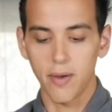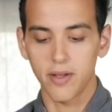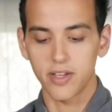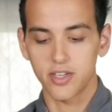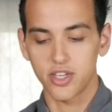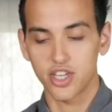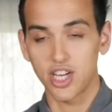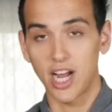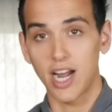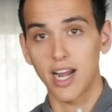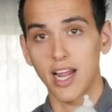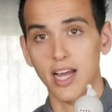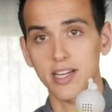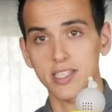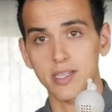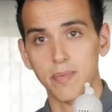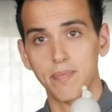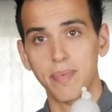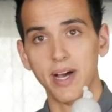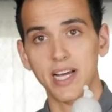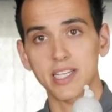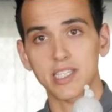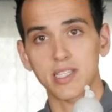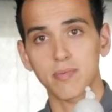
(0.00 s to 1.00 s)
Shout out to
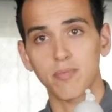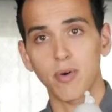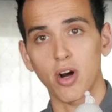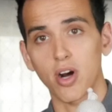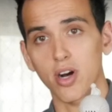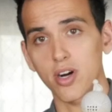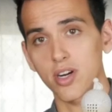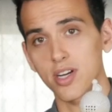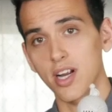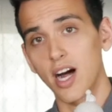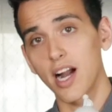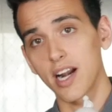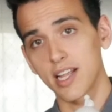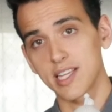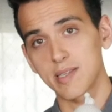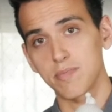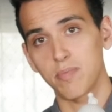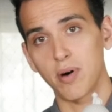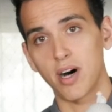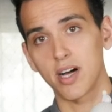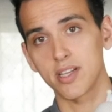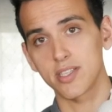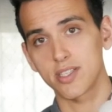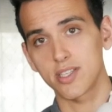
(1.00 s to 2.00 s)
PetSmart, not a
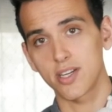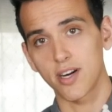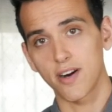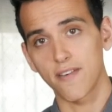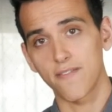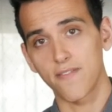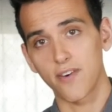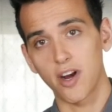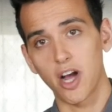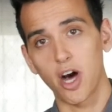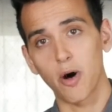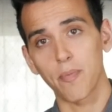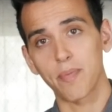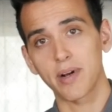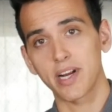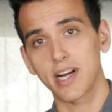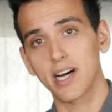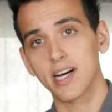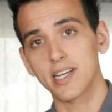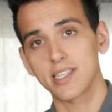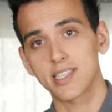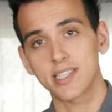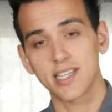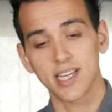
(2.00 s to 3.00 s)
sponsor, for helping
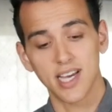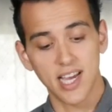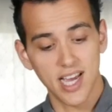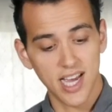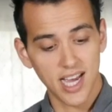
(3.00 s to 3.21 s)
us